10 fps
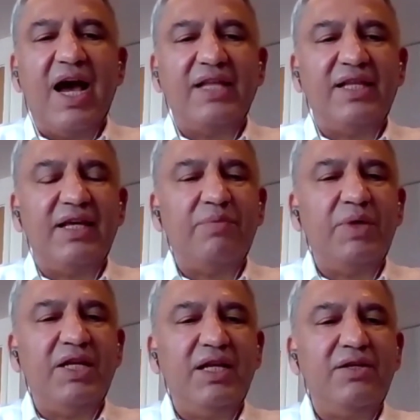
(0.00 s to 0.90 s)
I think
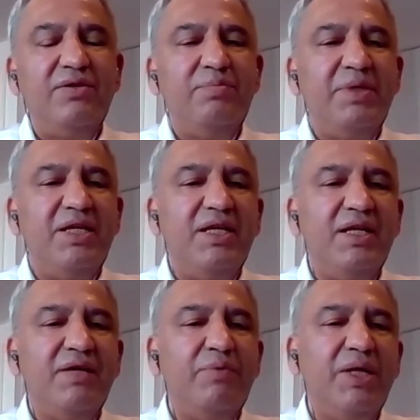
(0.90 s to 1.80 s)
we need
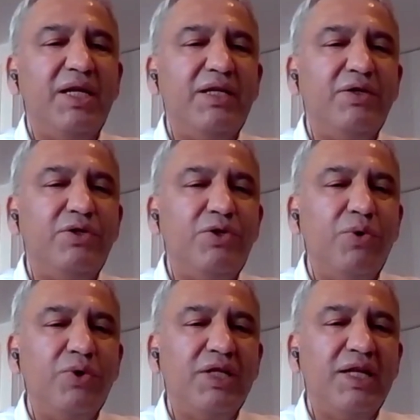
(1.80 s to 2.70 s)
to
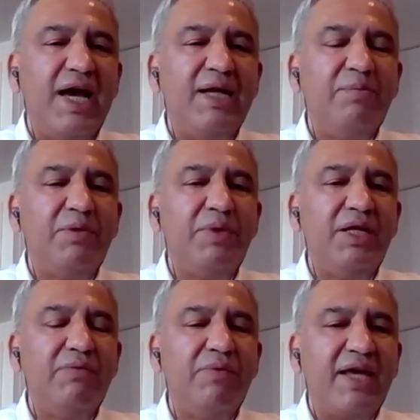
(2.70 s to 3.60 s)
toe the line
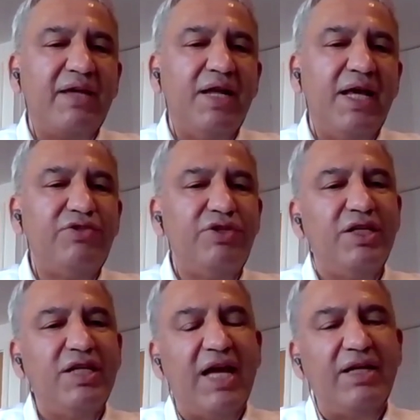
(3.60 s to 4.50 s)
between
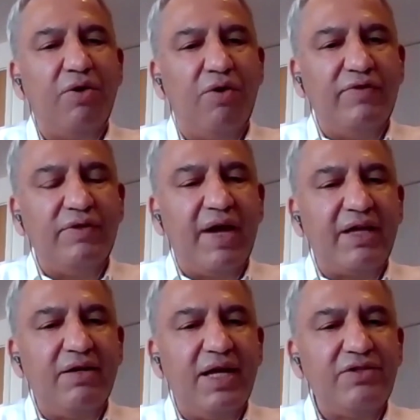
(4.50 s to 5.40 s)
regulation and
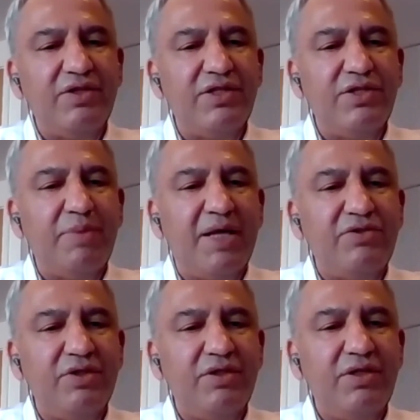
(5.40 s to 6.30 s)
over-regulation, as you
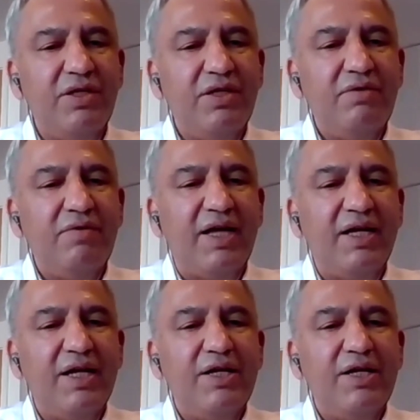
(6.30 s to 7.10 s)
mentioned, right?